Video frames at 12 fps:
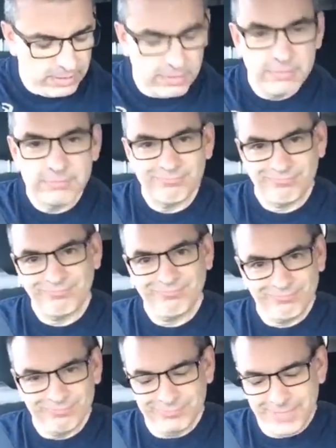And I was like,
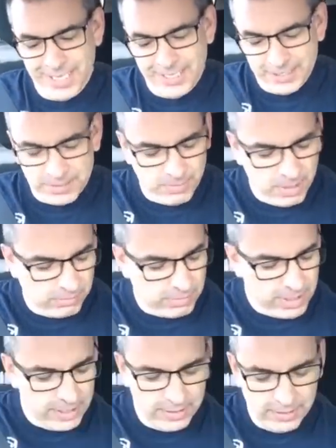
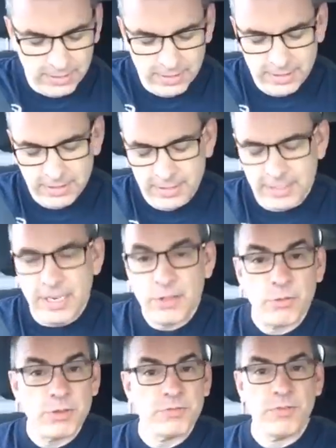yeah, that's about right.
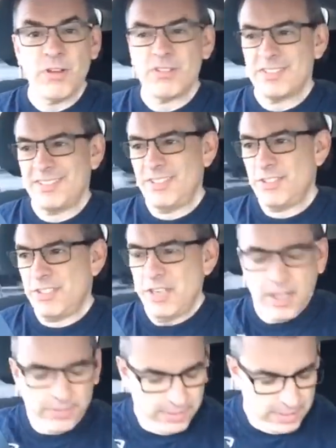In other words,
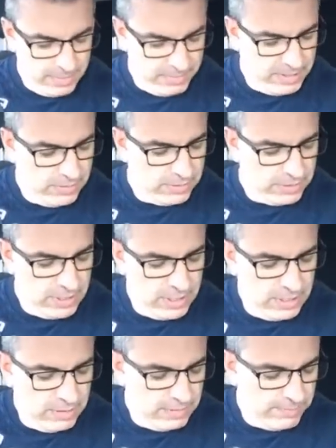folks, there's nothing.
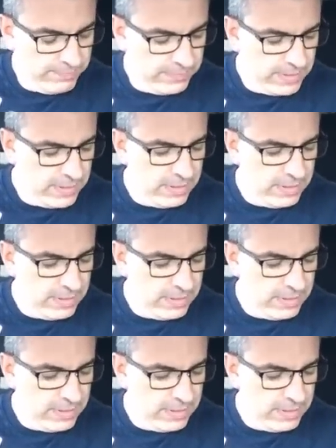I mean, there's